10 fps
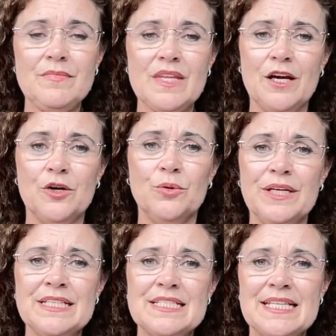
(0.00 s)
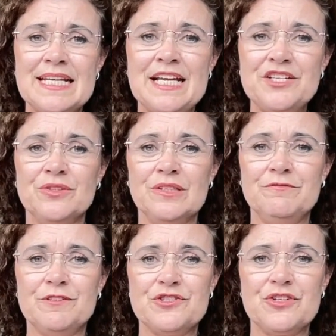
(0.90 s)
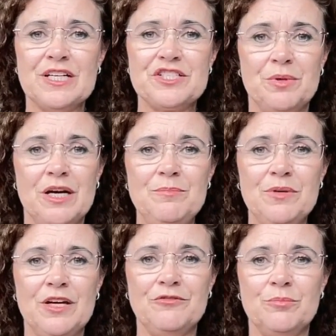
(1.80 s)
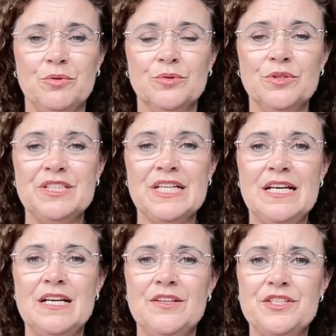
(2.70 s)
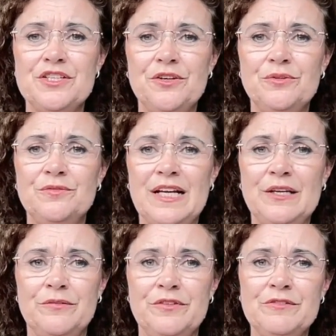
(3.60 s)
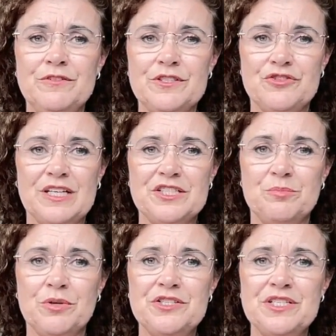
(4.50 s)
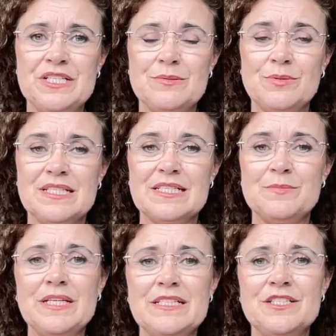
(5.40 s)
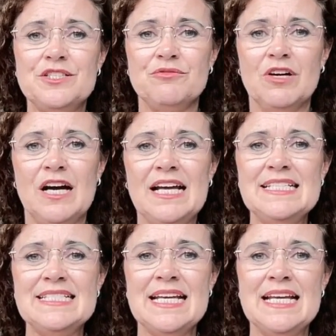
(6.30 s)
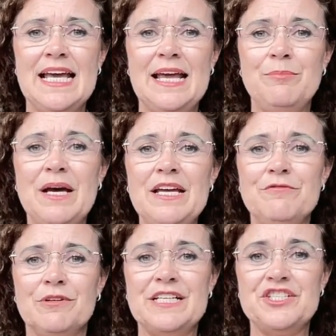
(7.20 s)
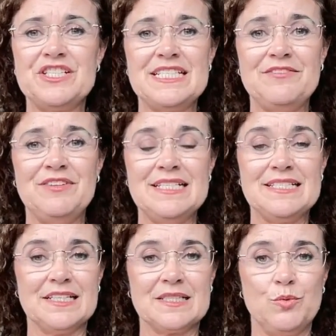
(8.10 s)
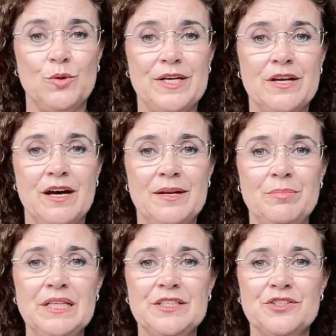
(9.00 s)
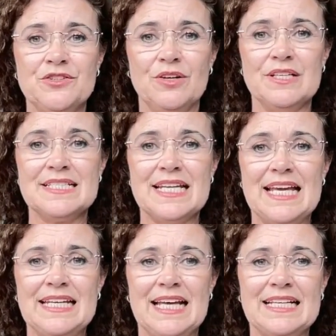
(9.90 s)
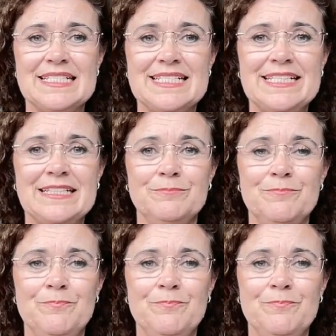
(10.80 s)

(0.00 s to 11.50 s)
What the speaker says: According to the National Infrastructure Pipeline Report, the total value of infrastructure projects was expected to rise and may have reached $76.9 billion late last year.